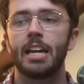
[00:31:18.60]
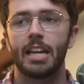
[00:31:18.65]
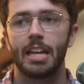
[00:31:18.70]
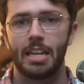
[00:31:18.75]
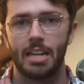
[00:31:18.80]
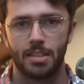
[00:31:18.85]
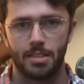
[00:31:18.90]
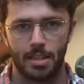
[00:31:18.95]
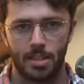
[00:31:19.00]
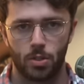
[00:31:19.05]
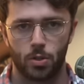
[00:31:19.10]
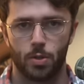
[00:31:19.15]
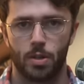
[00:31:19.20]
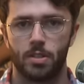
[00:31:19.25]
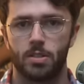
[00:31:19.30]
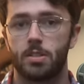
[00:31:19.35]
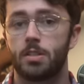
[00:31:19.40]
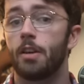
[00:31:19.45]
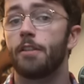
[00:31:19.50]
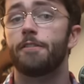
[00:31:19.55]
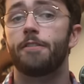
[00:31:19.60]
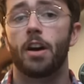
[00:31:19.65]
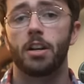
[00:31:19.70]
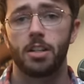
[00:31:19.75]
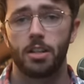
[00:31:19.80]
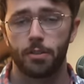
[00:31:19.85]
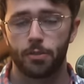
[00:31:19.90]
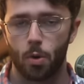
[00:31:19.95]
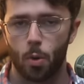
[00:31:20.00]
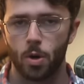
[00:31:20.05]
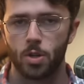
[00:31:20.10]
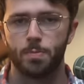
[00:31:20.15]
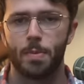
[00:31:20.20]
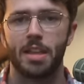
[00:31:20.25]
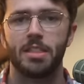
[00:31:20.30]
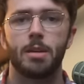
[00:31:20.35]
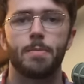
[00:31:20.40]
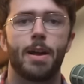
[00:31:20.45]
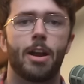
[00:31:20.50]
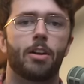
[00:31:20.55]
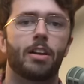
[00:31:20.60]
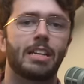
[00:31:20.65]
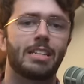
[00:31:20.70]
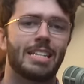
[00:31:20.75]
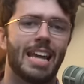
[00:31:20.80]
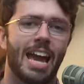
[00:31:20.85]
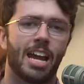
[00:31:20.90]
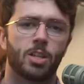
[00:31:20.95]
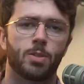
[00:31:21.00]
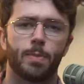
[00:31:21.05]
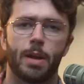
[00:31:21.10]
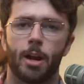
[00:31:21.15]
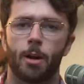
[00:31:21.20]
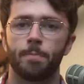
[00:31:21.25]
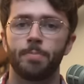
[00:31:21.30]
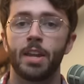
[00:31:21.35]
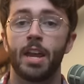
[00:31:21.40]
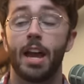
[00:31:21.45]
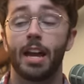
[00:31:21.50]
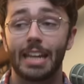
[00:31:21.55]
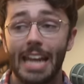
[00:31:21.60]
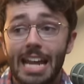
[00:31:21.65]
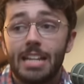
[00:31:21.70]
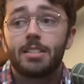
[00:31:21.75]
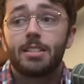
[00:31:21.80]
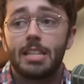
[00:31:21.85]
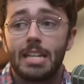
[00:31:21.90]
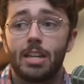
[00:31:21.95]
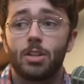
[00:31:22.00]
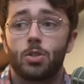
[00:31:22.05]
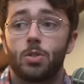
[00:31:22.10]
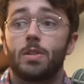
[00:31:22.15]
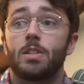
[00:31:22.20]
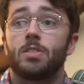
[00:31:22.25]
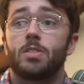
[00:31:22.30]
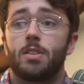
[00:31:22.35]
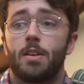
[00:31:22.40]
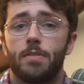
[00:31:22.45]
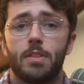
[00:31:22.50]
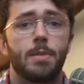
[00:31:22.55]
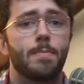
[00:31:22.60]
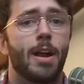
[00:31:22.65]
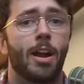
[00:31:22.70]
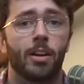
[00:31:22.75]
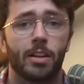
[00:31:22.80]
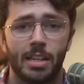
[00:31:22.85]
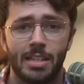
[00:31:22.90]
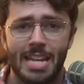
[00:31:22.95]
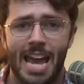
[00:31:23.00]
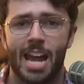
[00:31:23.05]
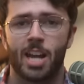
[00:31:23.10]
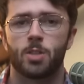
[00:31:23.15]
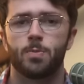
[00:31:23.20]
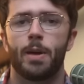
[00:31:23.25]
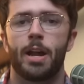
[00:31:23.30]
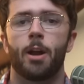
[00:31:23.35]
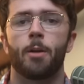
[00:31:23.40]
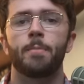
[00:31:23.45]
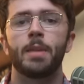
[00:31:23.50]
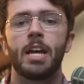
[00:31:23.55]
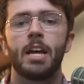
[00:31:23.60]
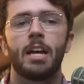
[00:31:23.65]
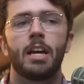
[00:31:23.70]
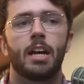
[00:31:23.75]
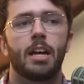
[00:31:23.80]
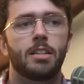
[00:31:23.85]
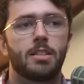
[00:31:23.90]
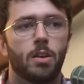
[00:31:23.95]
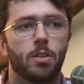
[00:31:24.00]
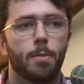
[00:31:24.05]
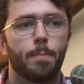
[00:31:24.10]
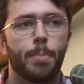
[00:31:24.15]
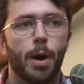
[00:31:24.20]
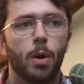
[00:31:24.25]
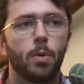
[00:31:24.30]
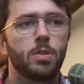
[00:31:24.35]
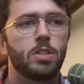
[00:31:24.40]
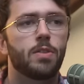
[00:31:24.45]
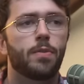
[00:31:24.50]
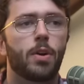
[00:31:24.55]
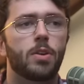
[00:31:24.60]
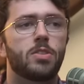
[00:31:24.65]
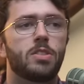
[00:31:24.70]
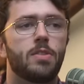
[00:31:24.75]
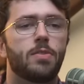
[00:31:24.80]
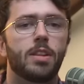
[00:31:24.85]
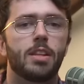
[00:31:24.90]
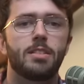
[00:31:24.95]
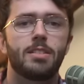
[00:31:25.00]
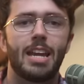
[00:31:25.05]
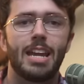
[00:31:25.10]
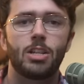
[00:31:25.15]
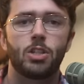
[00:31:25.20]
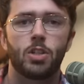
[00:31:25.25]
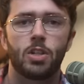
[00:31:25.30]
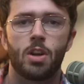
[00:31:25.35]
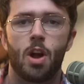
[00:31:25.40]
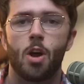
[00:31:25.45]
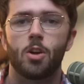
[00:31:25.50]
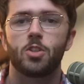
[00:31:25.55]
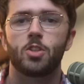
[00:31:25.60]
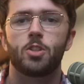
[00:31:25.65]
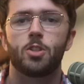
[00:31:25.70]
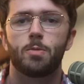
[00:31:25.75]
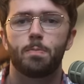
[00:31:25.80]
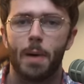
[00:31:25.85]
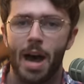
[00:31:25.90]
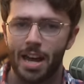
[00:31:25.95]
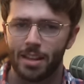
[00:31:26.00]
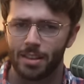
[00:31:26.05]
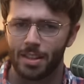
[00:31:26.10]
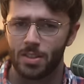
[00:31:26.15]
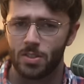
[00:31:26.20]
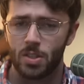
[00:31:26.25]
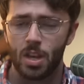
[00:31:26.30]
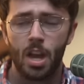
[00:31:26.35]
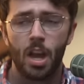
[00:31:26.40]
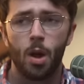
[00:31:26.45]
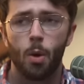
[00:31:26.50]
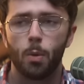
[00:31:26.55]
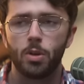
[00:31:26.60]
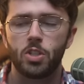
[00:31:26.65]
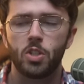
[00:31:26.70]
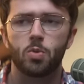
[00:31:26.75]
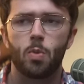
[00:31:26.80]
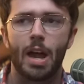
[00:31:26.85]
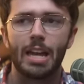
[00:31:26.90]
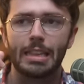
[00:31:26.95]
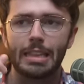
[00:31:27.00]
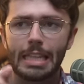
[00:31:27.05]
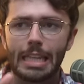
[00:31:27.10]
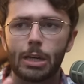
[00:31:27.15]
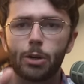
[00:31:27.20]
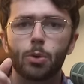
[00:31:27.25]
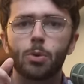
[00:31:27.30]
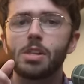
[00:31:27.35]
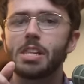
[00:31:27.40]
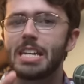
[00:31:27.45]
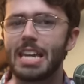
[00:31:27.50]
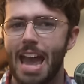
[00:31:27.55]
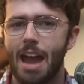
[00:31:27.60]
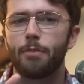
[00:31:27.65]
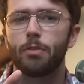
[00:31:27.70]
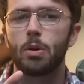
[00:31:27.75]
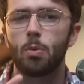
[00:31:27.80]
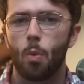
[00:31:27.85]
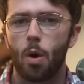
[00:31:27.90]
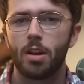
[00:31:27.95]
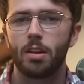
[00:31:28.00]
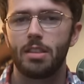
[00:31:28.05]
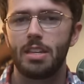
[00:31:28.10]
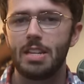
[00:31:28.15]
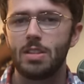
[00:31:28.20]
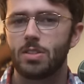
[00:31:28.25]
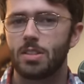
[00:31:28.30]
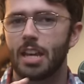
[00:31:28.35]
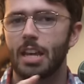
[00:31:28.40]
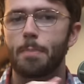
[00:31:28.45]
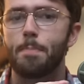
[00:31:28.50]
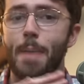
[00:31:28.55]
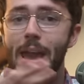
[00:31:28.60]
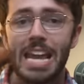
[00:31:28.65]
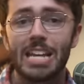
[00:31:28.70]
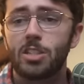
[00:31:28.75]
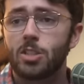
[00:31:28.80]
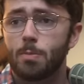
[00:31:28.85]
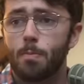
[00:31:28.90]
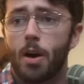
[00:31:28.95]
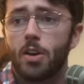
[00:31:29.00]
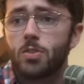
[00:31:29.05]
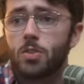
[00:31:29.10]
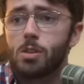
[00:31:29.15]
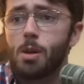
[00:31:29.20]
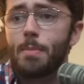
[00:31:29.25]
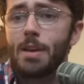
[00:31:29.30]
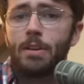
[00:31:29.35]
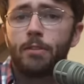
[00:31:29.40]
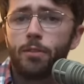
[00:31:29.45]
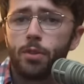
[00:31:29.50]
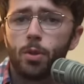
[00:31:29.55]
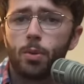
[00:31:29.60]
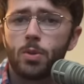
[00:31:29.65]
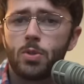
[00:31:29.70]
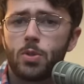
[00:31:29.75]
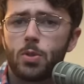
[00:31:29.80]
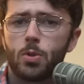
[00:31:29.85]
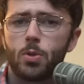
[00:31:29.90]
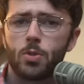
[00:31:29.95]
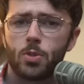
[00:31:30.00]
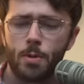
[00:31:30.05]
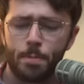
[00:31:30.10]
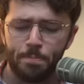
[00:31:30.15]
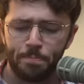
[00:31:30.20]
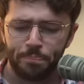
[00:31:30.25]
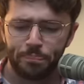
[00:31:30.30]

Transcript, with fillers: in its interests. Funded, of course, by the American taxpayer, against the interests of the American taxpayer, until the bones of our civilization are spotless. Which is why literally every one of these like based Muslim influencers